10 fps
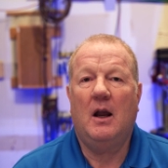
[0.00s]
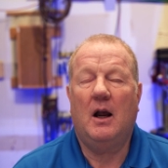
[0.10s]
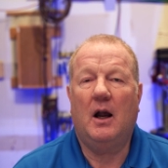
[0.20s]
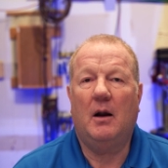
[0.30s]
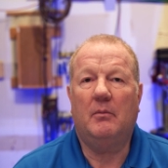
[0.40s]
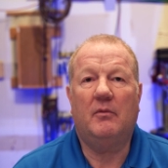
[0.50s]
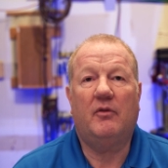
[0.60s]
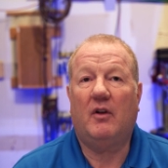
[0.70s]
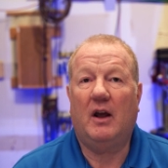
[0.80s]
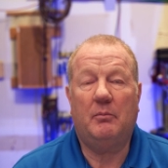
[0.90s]

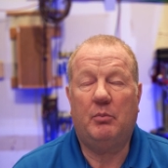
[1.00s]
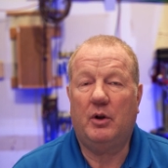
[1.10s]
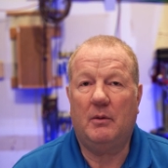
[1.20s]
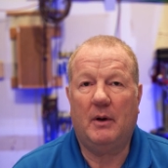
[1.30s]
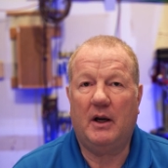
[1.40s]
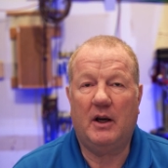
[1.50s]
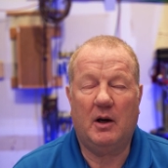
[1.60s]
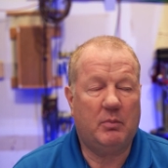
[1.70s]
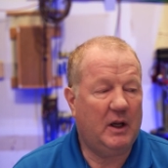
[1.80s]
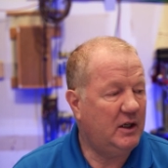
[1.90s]
putting them on an
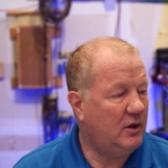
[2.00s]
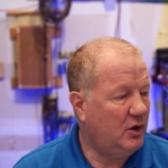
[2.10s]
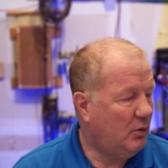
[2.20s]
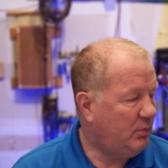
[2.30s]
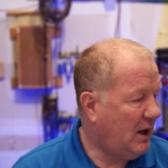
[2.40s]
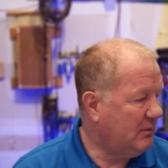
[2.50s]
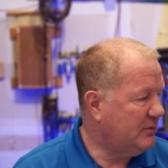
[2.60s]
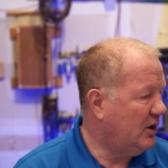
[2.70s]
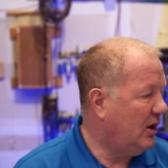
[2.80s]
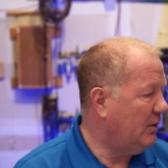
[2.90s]
airplane, no
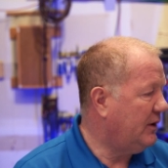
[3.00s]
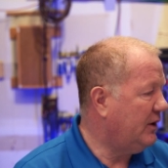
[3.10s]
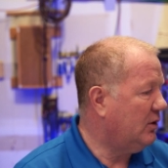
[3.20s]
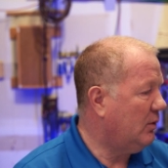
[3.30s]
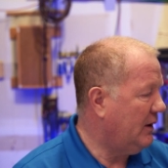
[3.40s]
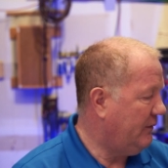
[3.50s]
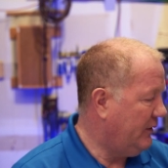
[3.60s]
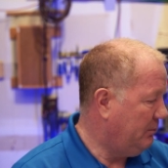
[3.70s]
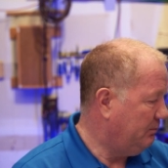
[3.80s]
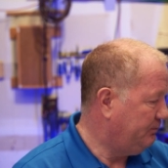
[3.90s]
problems at all with either one of them.